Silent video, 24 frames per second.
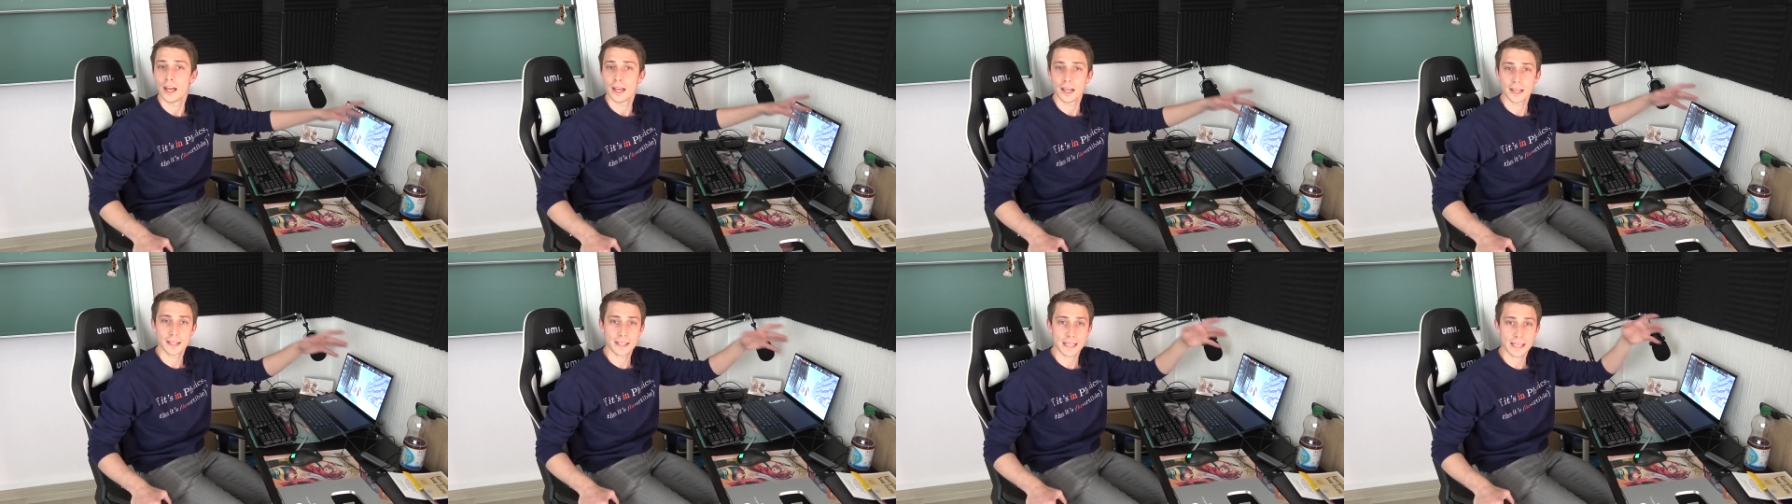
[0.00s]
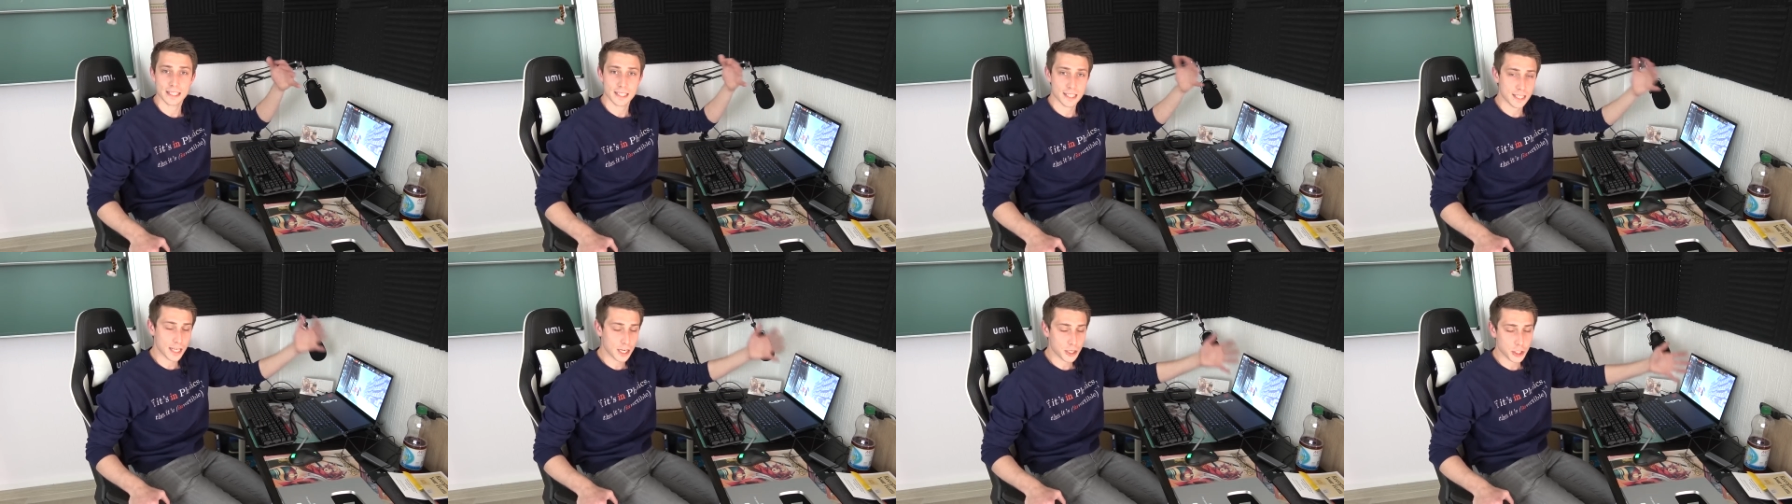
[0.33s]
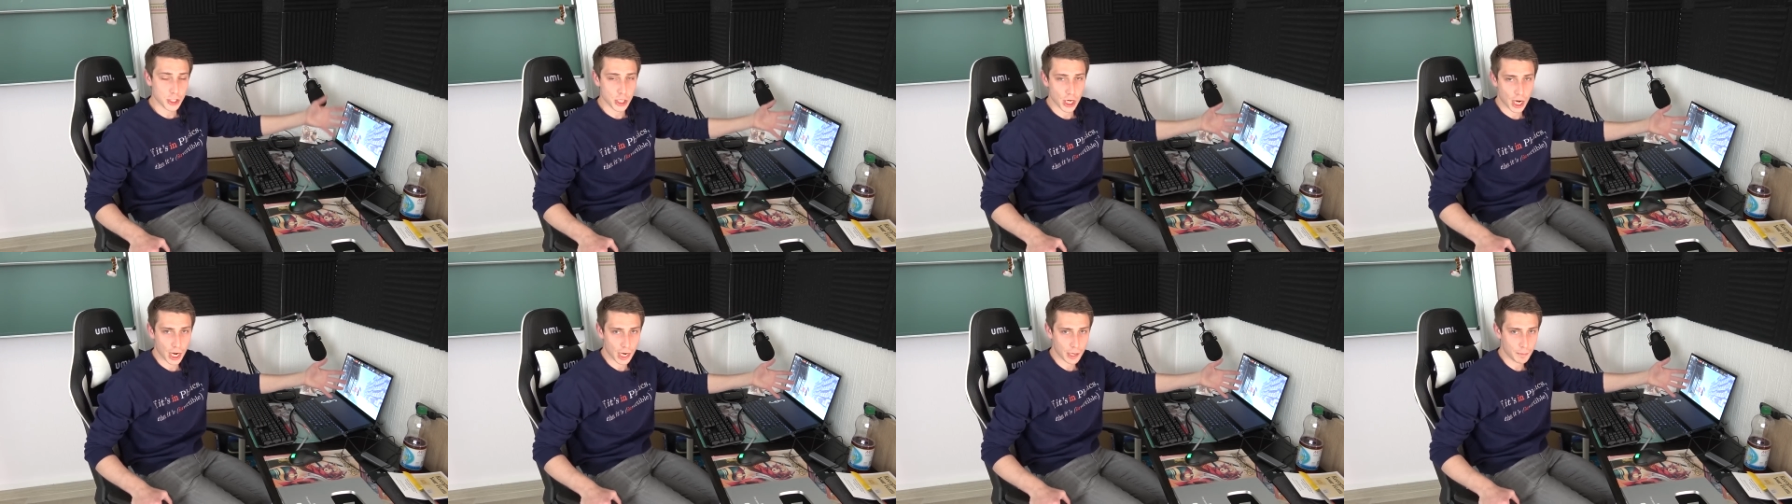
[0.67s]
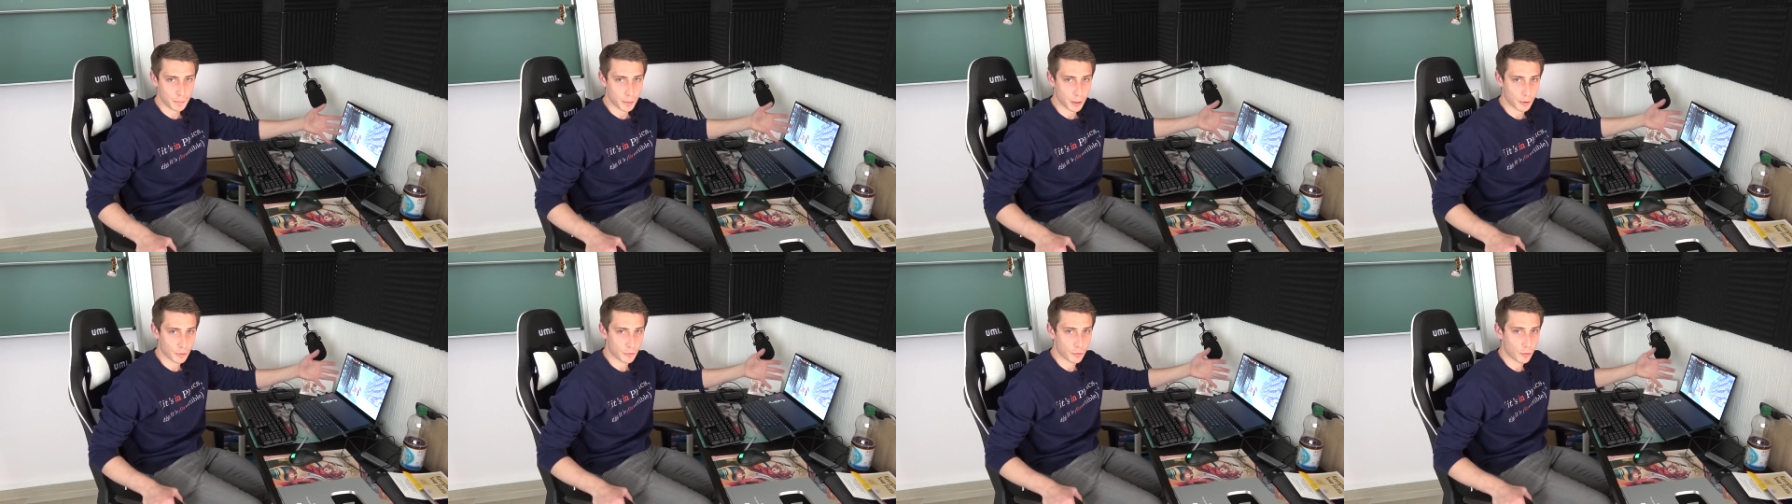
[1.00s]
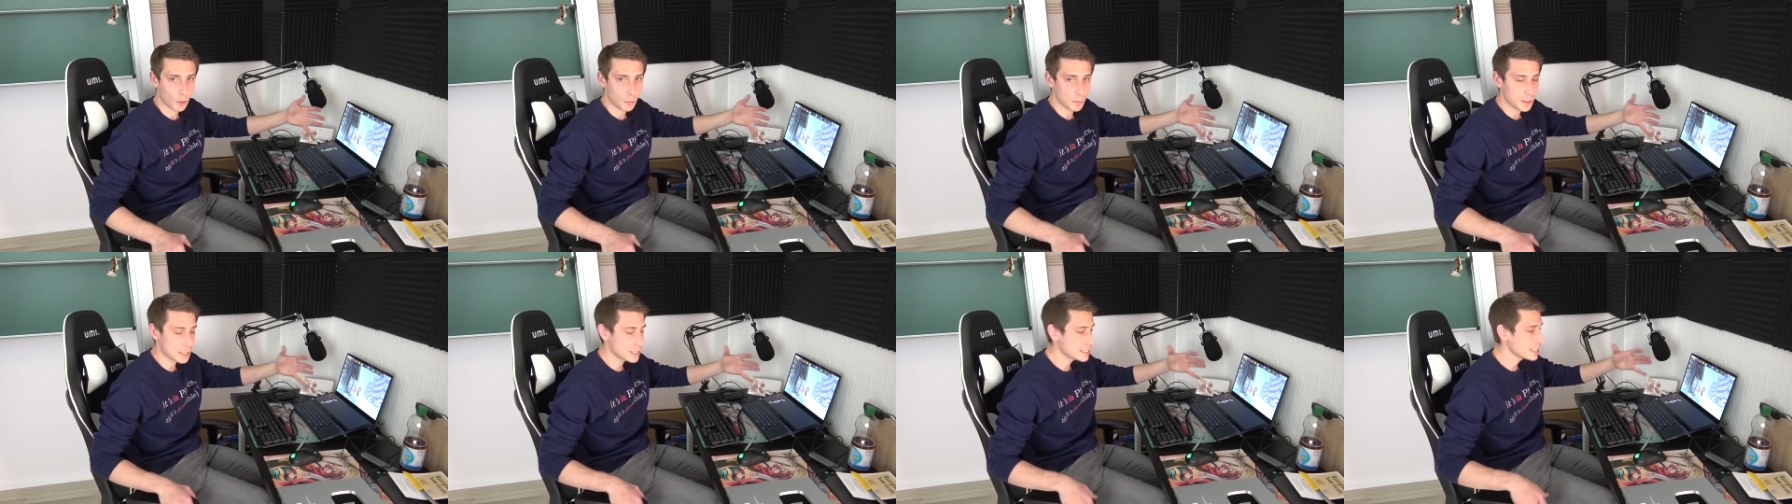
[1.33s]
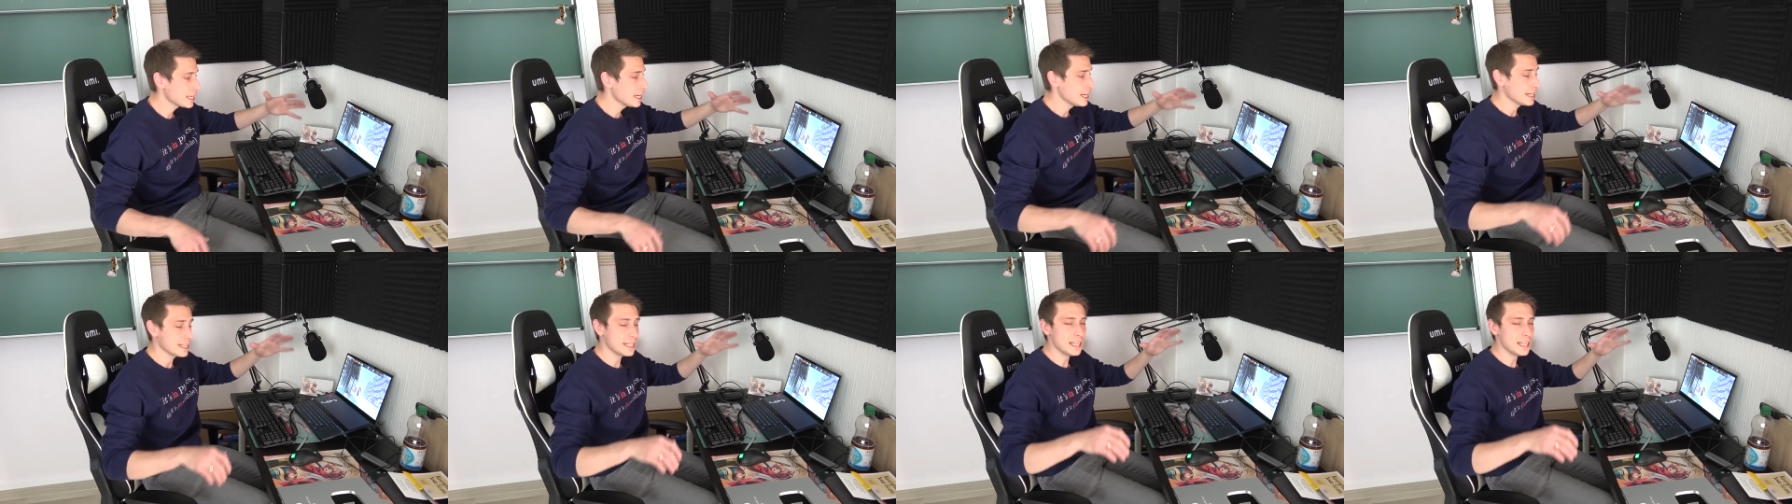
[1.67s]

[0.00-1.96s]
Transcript: It has such a high performance.